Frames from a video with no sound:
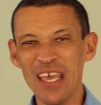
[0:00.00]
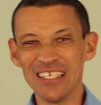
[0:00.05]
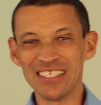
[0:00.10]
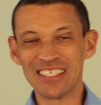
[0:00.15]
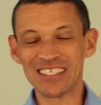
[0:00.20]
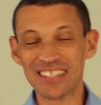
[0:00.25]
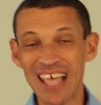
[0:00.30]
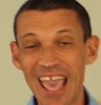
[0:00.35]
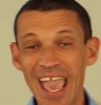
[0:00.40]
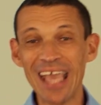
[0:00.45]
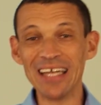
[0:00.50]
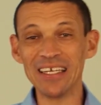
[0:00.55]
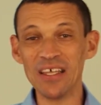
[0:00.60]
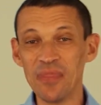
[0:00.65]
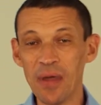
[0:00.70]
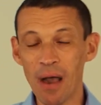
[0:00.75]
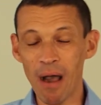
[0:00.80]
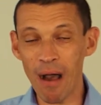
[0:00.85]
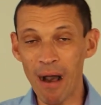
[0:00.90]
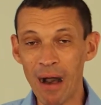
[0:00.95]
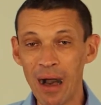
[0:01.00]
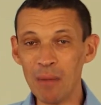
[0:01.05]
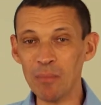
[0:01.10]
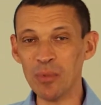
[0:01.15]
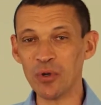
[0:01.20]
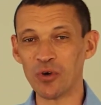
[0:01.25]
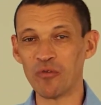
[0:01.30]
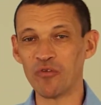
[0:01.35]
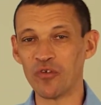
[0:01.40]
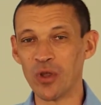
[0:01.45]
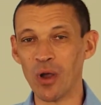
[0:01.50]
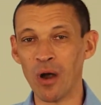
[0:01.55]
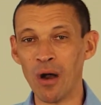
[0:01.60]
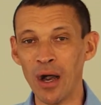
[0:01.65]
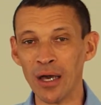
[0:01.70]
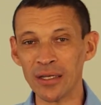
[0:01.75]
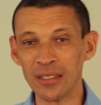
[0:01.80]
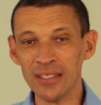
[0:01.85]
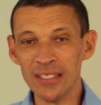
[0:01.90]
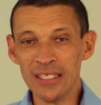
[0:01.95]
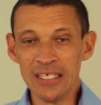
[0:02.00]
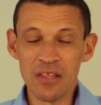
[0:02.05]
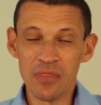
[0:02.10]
Stand in the armor of God,